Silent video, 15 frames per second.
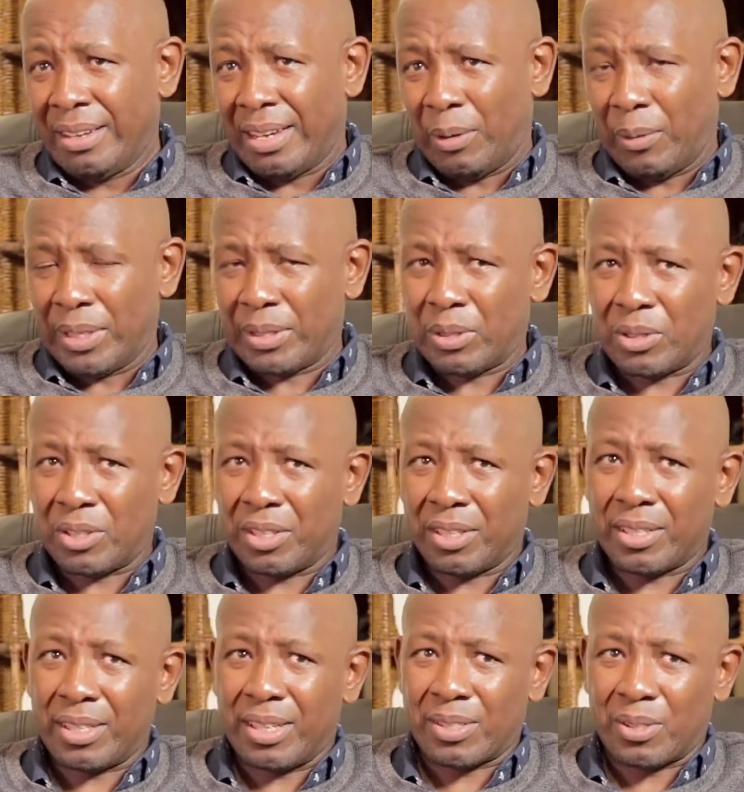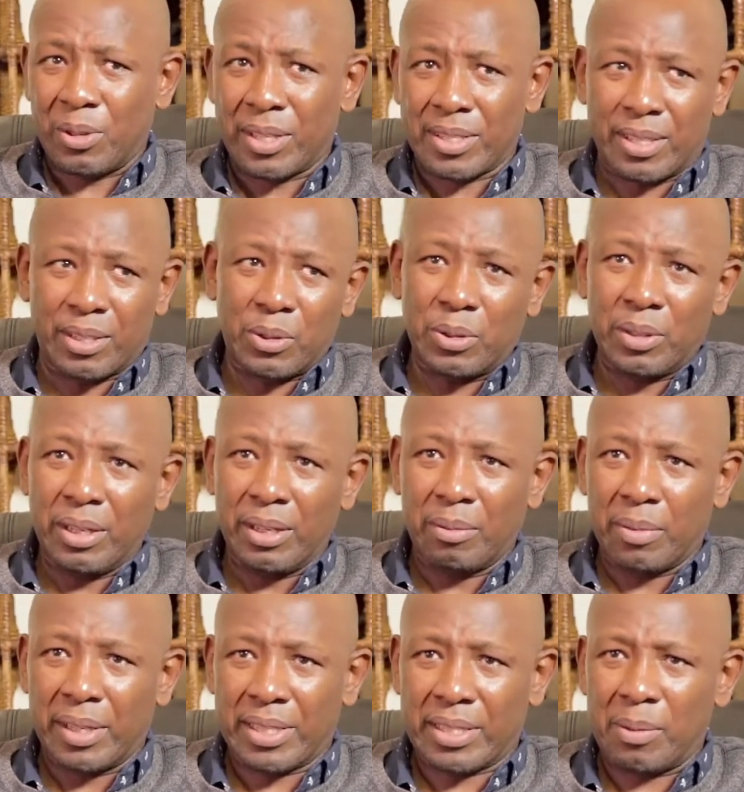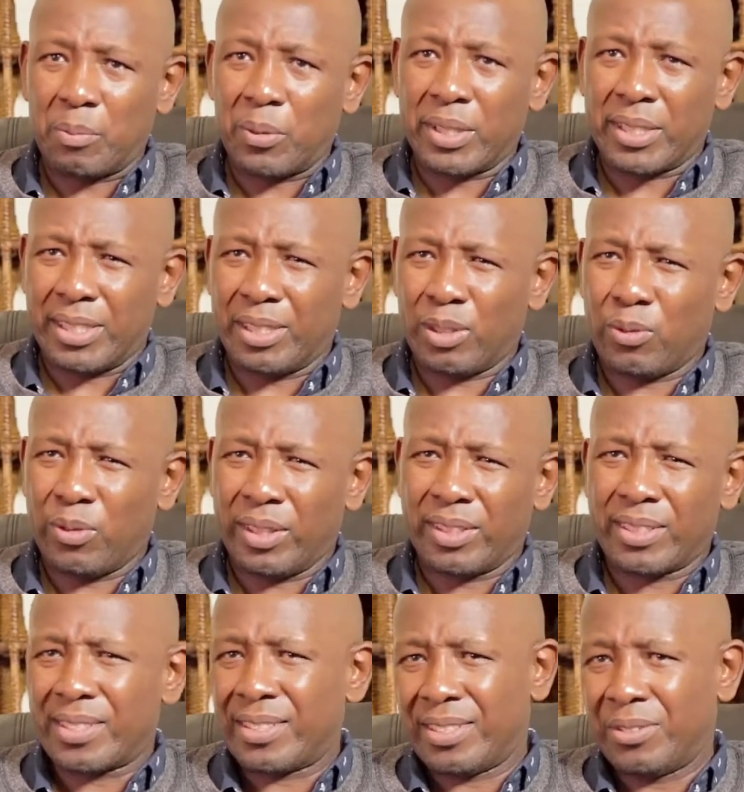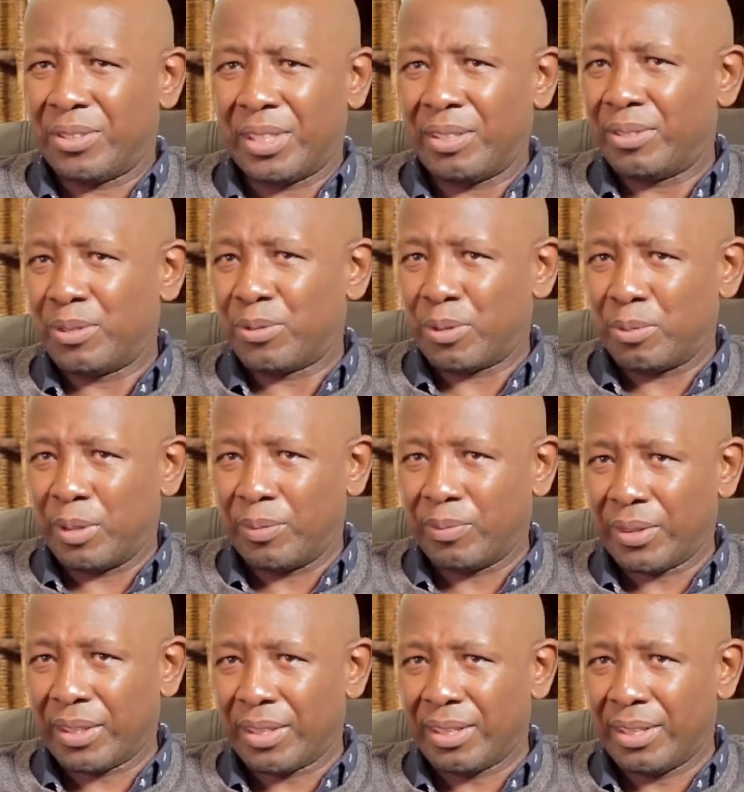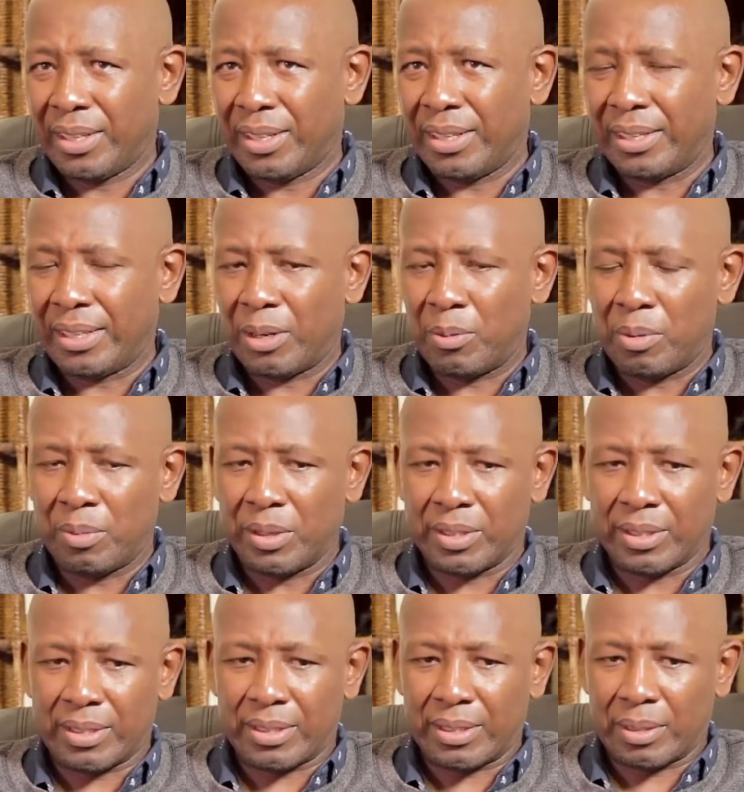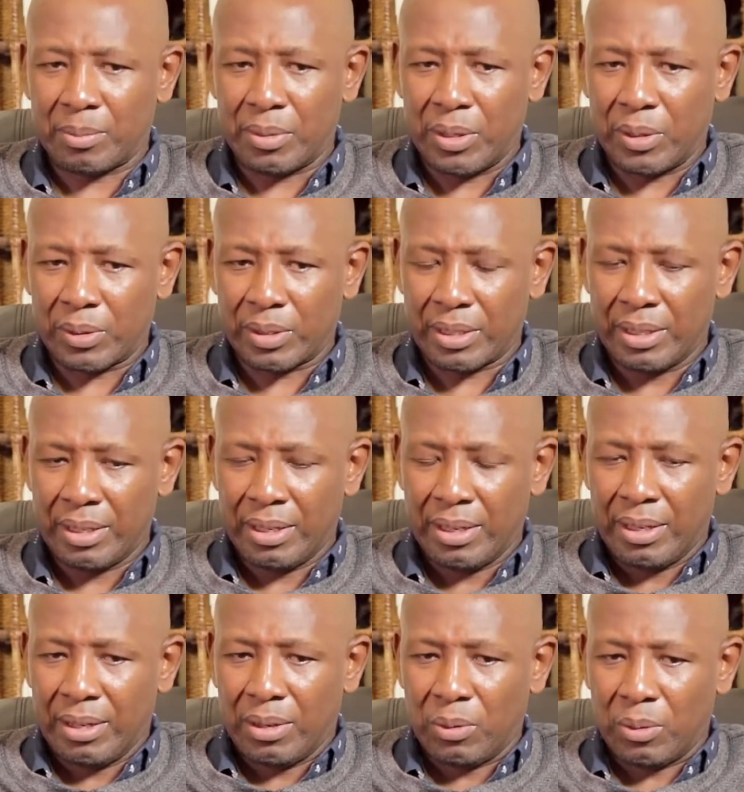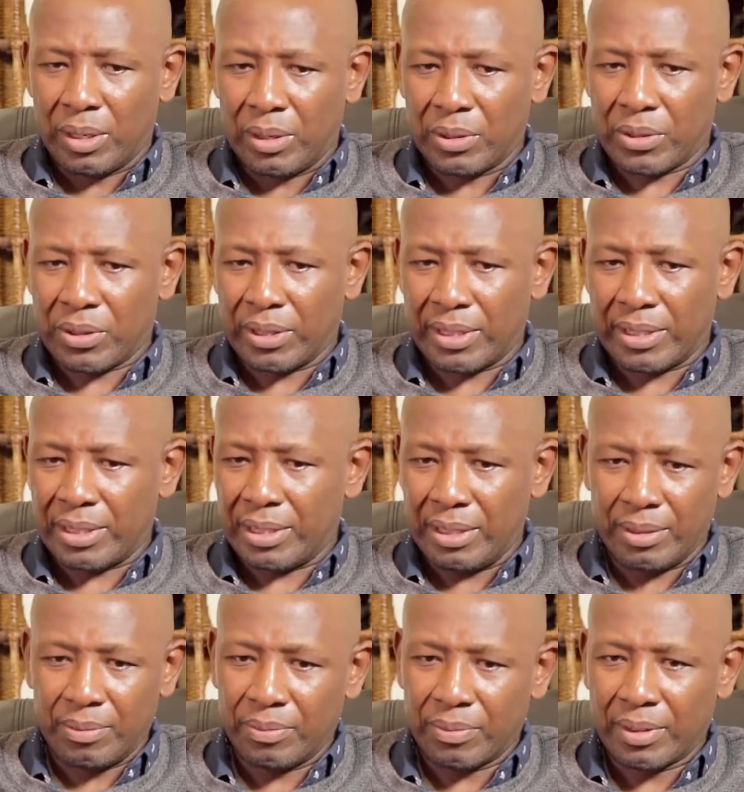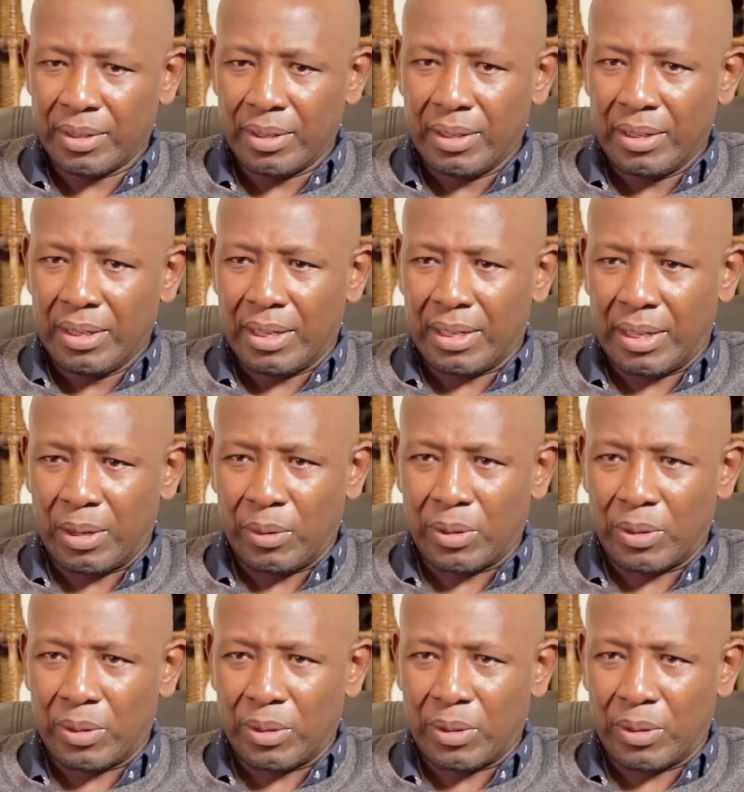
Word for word: I went to church as long as I could, but at some point I just felt this isn't relevant for me. Mm-hmm. And I remember just at about when I was 13 and I